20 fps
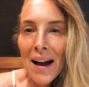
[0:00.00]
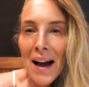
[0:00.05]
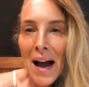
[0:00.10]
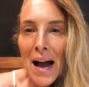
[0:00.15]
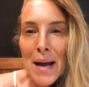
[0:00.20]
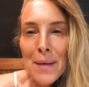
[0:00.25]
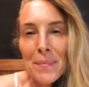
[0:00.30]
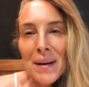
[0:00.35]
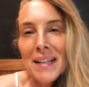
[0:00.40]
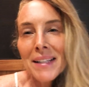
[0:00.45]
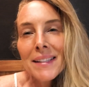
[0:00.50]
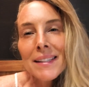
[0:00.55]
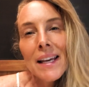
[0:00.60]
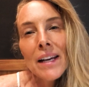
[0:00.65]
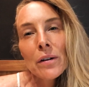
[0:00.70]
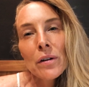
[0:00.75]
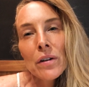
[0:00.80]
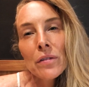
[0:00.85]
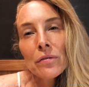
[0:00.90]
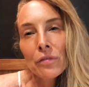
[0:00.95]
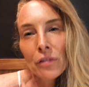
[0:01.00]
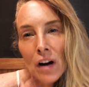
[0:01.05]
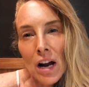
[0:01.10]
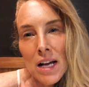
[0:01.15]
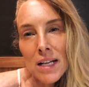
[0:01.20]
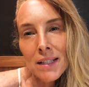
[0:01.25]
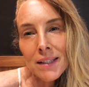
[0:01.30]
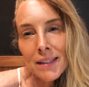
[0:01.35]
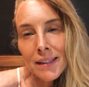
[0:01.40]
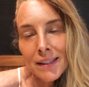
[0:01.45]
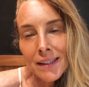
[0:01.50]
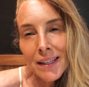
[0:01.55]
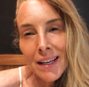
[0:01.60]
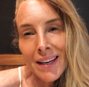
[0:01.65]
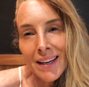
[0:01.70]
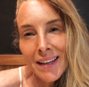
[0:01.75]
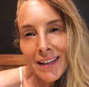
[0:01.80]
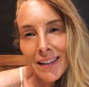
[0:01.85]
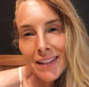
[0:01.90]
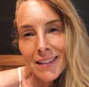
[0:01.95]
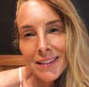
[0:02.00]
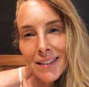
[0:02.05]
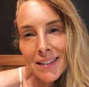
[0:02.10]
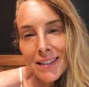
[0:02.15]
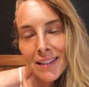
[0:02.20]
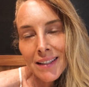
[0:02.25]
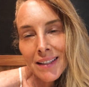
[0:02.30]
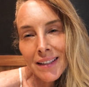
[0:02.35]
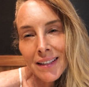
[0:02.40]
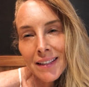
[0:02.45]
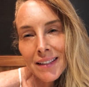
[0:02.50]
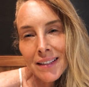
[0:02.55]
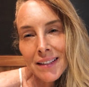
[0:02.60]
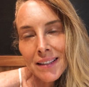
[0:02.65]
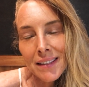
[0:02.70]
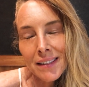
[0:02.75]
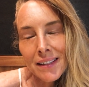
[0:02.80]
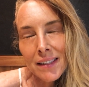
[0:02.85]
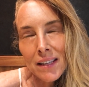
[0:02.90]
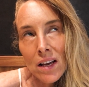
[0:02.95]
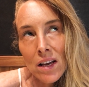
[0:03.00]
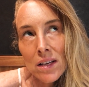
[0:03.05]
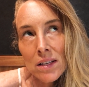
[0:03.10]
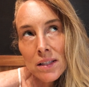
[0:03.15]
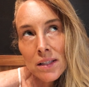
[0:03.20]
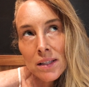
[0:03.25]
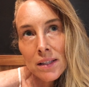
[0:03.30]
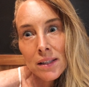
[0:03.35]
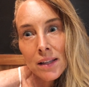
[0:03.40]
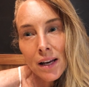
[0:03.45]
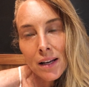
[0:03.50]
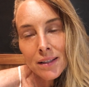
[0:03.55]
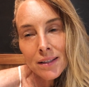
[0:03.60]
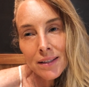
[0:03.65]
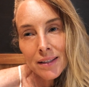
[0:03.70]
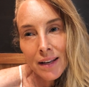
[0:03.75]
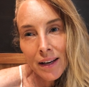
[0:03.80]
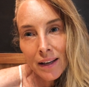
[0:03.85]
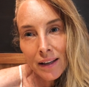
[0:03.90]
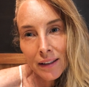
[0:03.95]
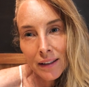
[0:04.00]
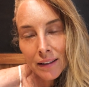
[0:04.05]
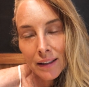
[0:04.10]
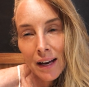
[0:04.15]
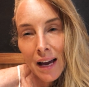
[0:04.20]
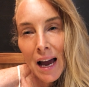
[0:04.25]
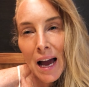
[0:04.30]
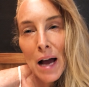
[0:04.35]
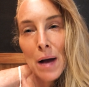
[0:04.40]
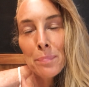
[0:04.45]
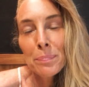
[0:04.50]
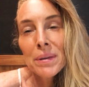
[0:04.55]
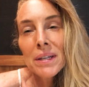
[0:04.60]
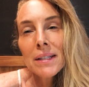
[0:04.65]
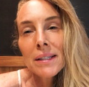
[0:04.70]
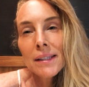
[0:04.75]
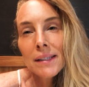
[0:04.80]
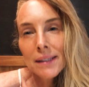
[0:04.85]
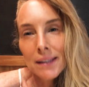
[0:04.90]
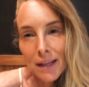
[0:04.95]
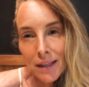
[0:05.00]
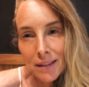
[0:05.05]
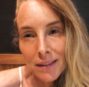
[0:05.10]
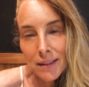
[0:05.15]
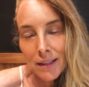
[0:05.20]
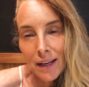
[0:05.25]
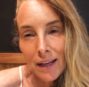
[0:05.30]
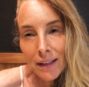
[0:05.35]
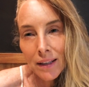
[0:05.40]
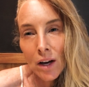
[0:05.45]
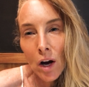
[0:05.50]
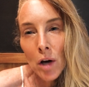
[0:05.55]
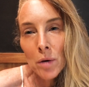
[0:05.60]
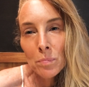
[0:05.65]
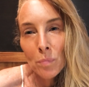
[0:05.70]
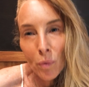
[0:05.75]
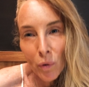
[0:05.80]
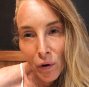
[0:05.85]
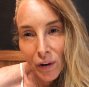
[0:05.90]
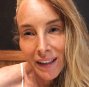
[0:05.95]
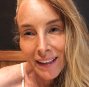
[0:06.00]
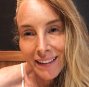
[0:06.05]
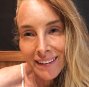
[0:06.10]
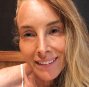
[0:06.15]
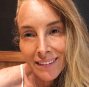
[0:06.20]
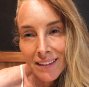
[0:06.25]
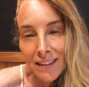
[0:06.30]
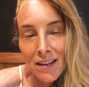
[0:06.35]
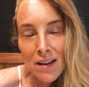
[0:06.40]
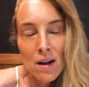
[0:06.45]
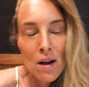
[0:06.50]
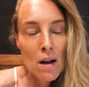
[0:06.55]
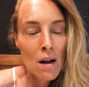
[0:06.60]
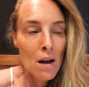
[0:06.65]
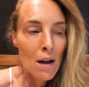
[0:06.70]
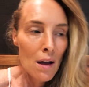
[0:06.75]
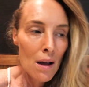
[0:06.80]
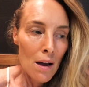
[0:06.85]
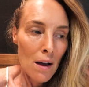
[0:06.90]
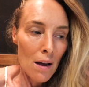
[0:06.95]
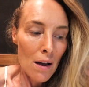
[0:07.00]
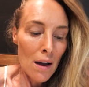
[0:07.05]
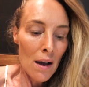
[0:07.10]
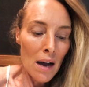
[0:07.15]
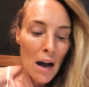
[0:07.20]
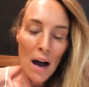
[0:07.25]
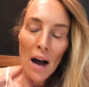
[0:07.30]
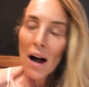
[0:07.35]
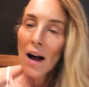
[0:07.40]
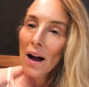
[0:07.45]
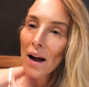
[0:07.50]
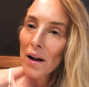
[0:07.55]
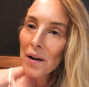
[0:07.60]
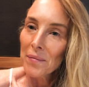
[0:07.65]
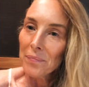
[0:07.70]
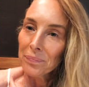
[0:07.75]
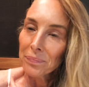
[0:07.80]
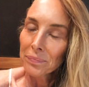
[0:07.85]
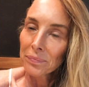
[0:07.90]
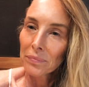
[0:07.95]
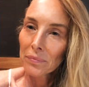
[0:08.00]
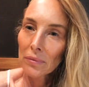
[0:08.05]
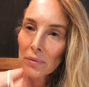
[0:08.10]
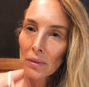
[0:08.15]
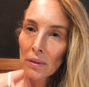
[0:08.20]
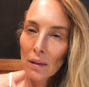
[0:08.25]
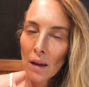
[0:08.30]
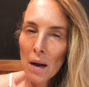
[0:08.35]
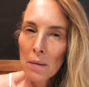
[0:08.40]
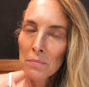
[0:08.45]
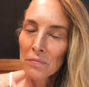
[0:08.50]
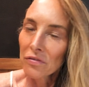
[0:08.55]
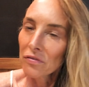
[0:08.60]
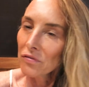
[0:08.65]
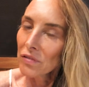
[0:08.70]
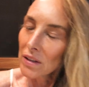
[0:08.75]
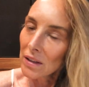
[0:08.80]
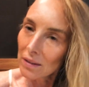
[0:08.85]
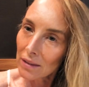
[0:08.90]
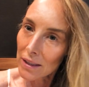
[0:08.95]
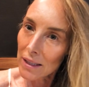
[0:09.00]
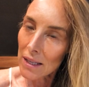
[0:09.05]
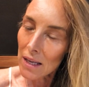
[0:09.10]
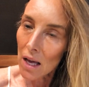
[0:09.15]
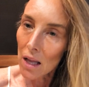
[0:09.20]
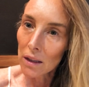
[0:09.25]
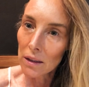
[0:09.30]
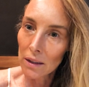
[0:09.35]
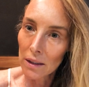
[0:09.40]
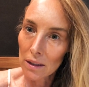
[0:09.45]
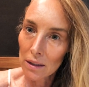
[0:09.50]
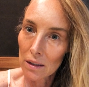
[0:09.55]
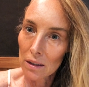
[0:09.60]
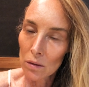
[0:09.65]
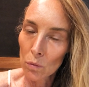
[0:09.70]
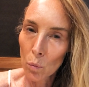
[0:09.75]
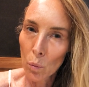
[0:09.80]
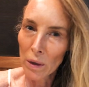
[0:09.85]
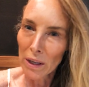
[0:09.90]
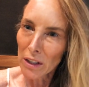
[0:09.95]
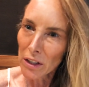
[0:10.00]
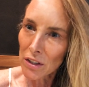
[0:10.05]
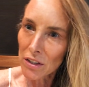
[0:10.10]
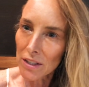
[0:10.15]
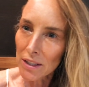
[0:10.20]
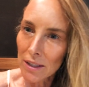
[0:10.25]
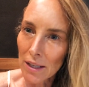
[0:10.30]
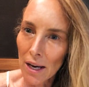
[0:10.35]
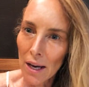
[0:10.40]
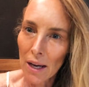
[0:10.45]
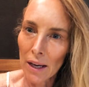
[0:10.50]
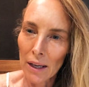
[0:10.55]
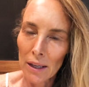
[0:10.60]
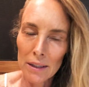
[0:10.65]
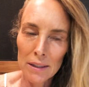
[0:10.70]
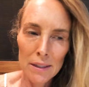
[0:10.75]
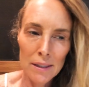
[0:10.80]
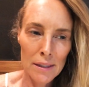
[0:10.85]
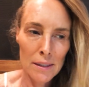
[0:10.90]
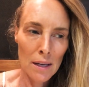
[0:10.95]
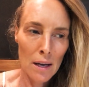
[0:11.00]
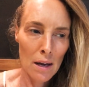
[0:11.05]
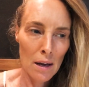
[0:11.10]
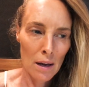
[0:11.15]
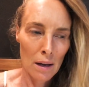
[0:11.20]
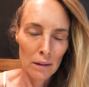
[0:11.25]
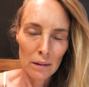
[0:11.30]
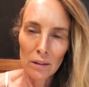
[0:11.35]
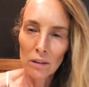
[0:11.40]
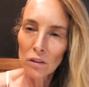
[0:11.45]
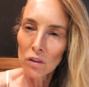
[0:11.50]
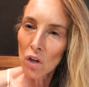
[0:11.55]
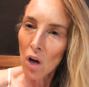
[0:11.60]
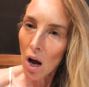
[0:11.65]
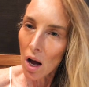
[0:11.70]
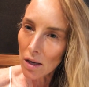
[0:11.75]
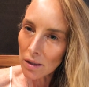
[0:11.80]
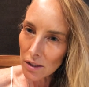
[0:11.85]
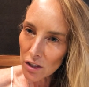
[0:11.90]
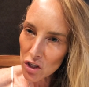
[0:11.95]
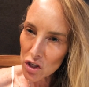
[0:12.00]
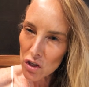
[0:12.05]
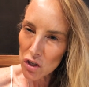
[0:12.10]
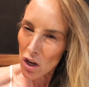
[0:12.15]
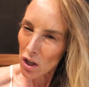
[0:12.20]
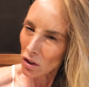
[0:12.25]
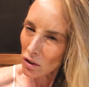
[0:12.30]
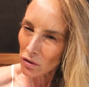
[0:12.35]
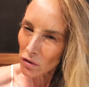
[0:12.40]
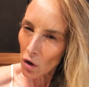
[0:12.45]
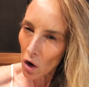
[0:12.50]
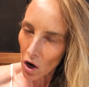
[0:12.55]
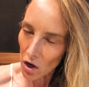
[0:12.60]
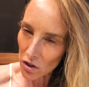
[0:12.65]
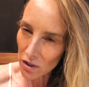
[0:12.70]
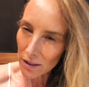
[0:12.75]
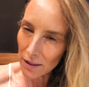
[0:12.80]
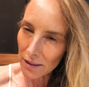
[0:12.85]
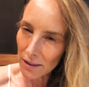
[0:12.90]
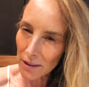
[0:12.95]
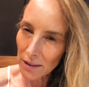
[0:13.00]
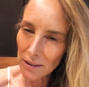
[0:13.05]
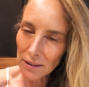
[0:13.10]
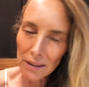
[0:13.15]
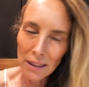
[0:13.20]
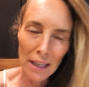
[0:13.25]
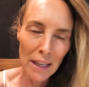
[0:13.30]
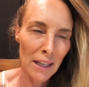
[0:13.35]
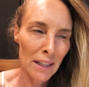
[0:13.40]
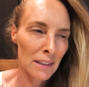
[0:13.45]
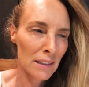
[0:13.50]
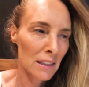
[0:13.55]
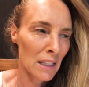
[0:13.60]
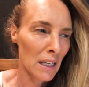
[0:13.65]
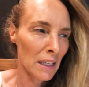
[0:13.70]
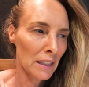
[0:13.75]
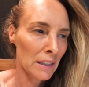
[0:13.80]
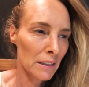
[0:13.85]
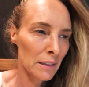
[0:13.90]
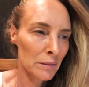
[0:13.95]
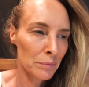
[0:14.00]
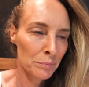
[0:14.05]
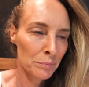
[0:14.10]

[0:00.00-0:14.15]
Hi, my sacred friends. It is Sunday. Happy Sunday. God morning. Um, I'm feeling a little weird today. It's a little nausea and like